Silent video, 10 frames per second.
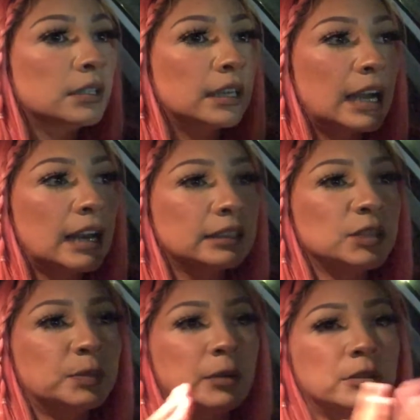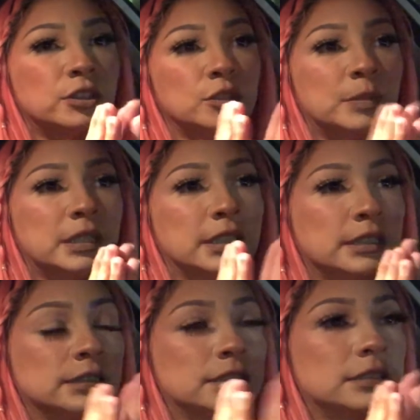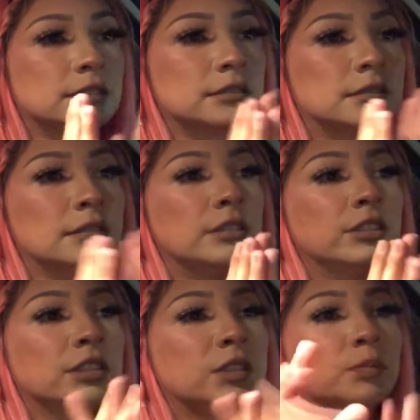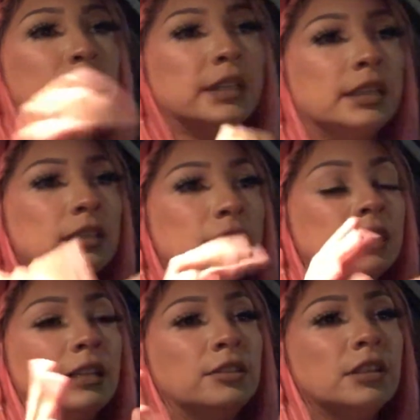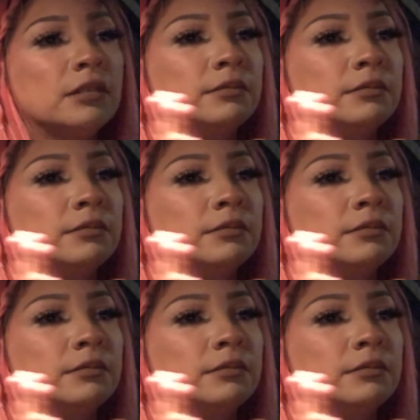i like the spray one too because you just spray and you're done